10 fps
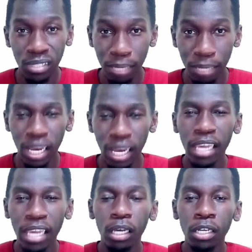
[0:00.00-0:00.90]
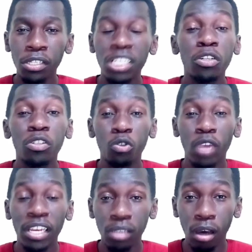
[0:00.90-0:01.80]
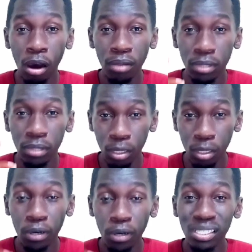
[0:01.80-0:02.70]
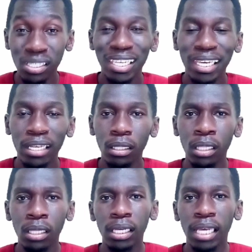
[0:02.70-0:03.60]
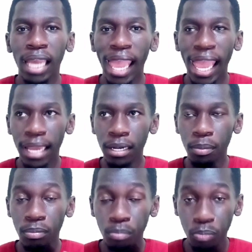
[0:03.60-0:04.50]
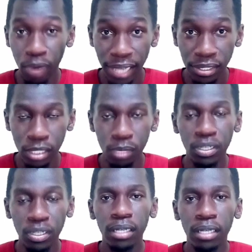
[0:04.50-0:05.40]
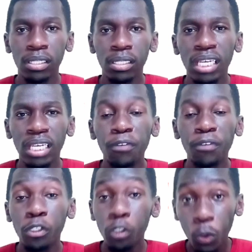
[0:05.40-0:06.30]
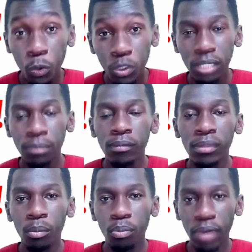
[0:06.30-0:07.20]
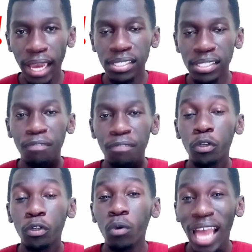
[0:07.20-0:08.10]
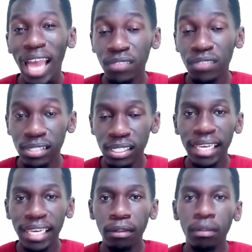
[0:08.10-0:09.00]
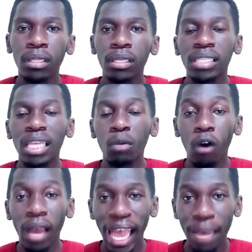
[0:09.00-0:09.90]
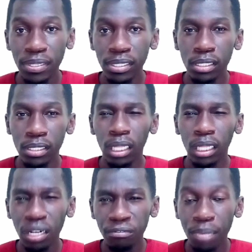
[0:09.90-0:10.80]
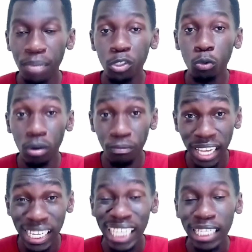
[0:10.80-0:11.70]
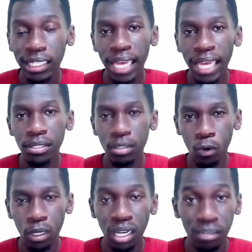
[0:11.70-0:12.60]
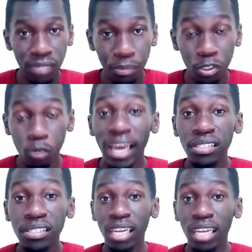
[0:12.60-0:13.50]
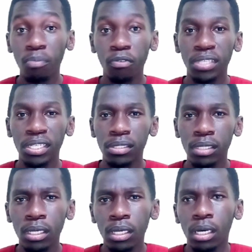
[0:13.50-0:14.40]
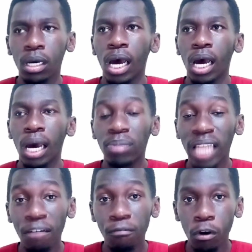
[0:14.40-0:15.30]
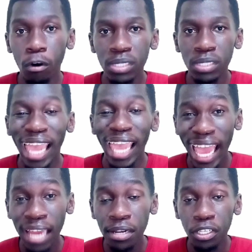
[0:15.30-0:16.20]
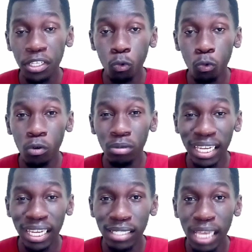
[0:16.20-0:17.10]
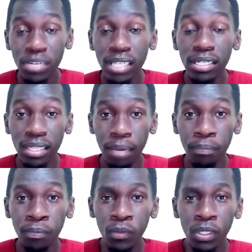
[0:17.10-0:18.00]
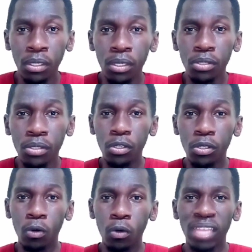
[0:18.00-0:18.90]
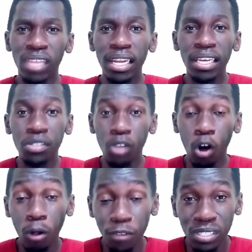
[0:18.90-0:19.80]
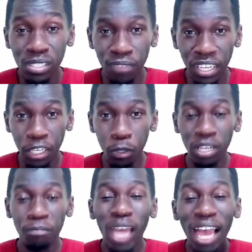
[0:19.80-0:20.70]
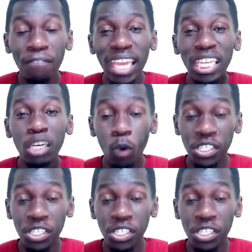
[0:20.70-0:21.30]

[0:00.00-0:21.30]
are the same. I continue to stress on the word skill and practice because if you don't practice and if you don't have the skill, then what happens is a lot of times you won't find any clients or a lot of times you might sign up for these uh, platforms and you won't get accepted to them. So that is all for this video. If you have any